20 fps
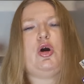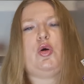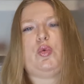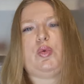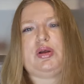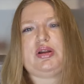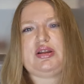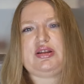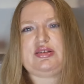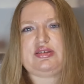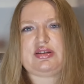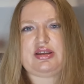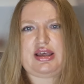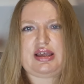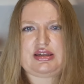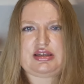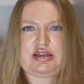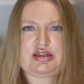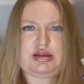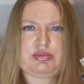when it's
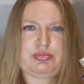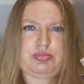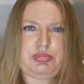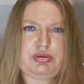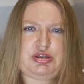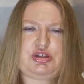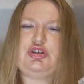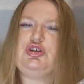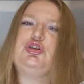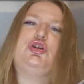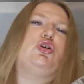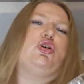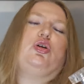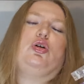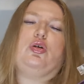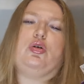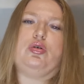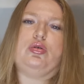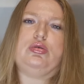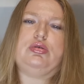getting a bit
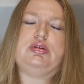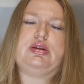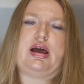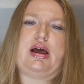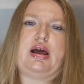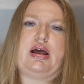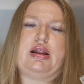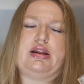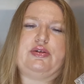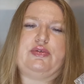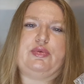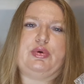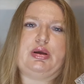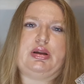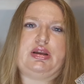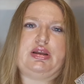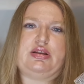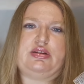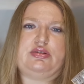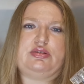cold and when
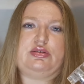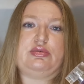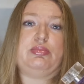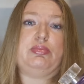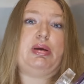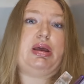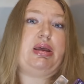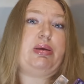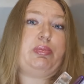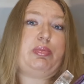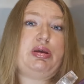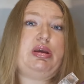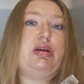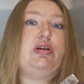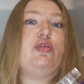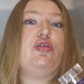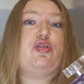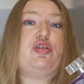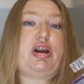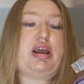it's maybe
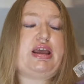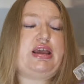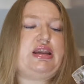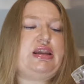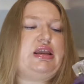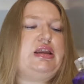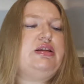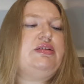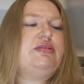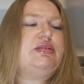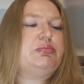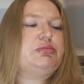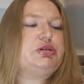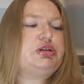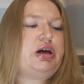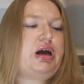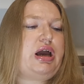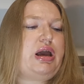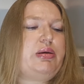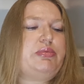raining
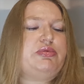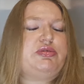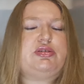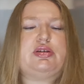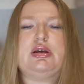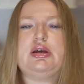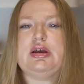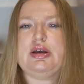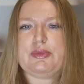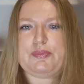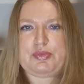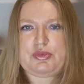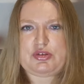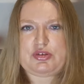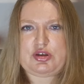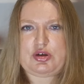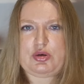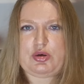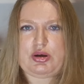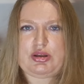sometimes,
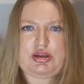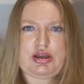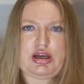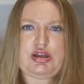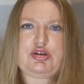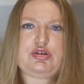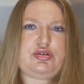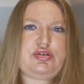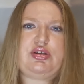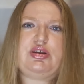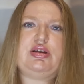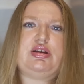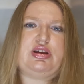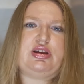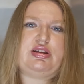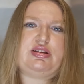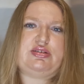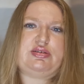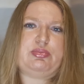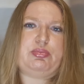so I do think
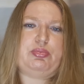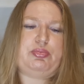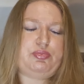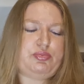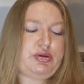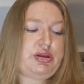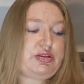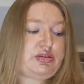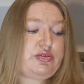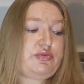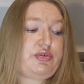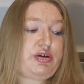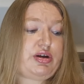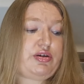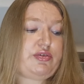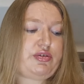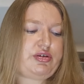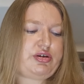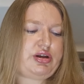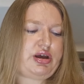it's a very,
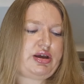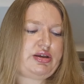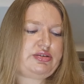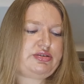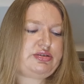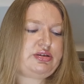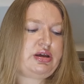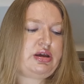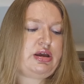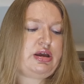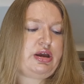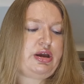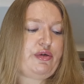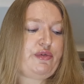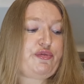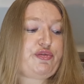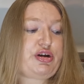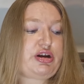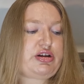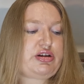very nice
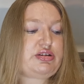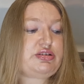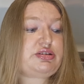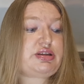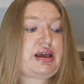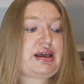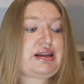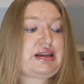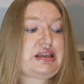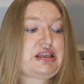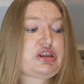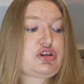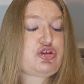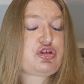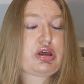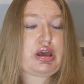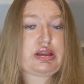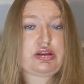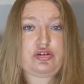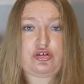fragrance. And in
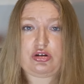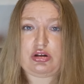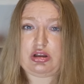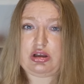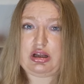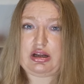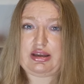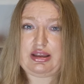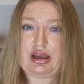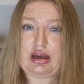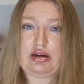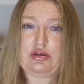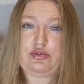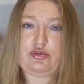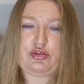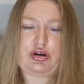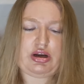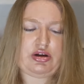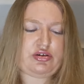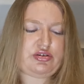general, Galliano
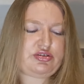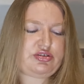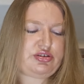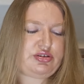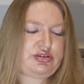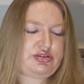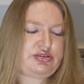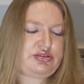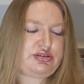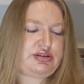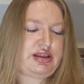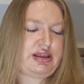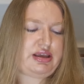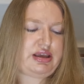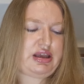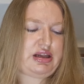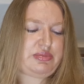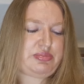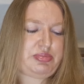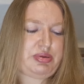fragrances, they
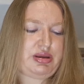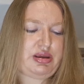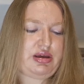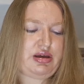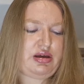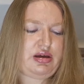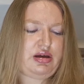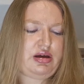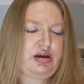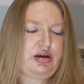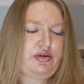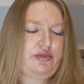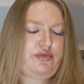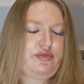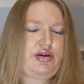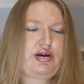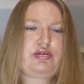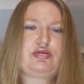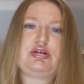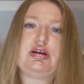can be
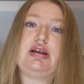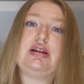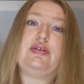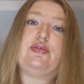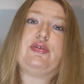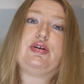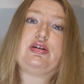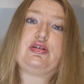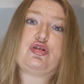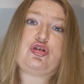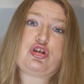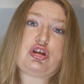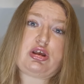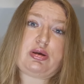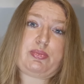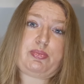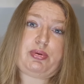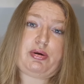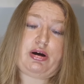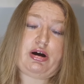found at a very
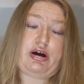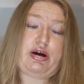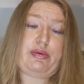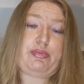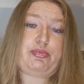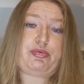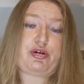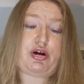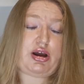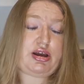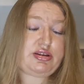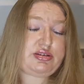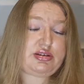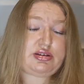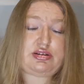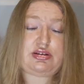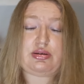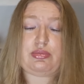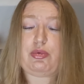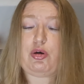cheap price
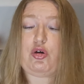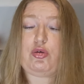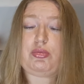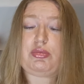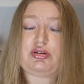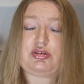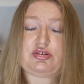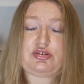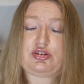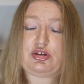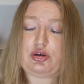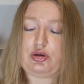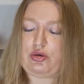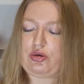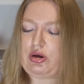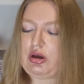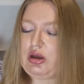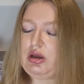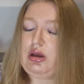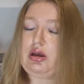at the moment. So
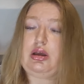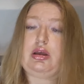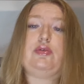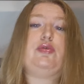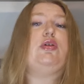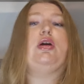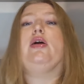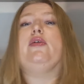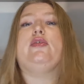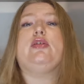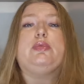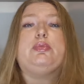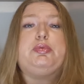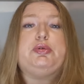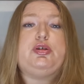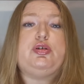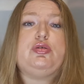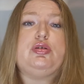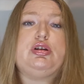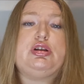if you have an
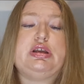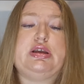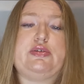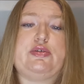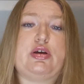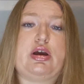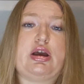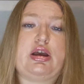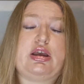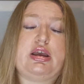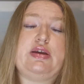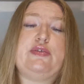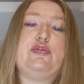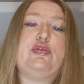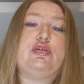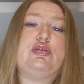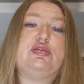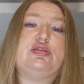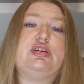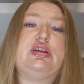opportunity, if you
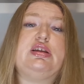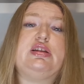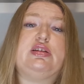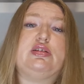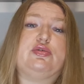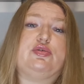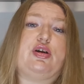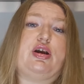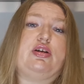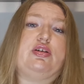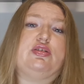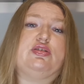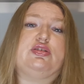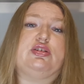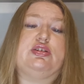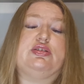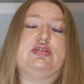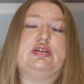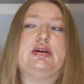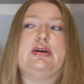see these
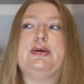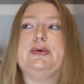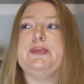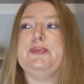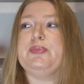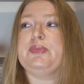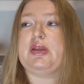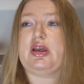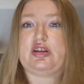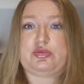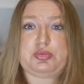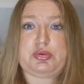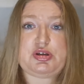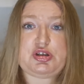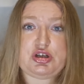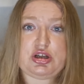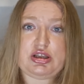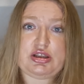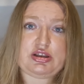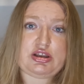fragrances,
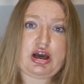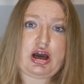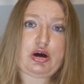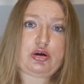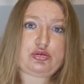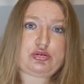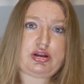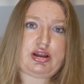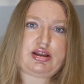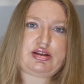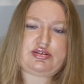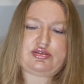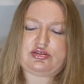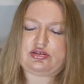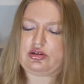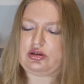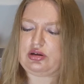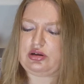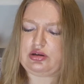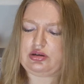especially in the outlets,
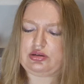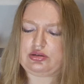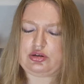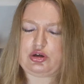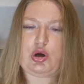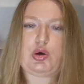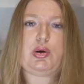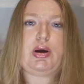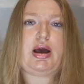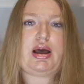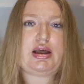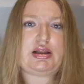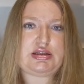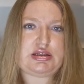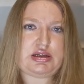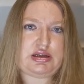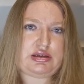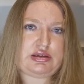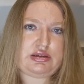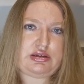go ahead
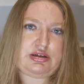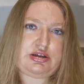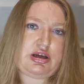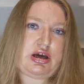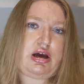and